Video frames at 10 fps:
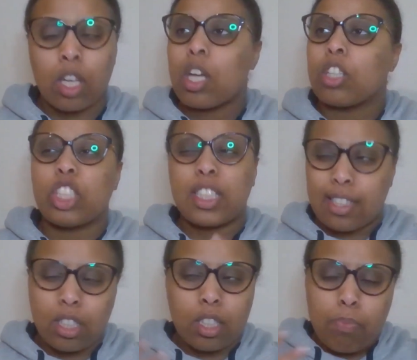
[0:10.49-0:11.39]
Just
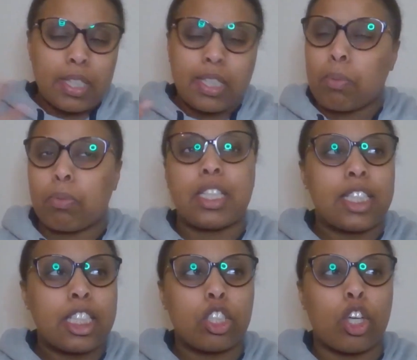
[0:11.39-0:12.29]
the missing
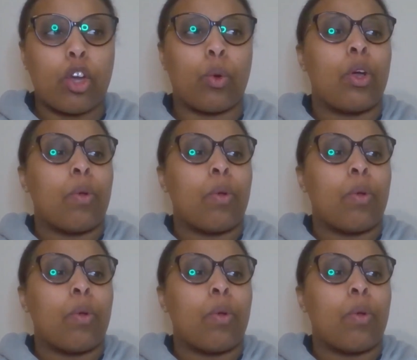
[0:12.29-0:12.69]
pieces, so,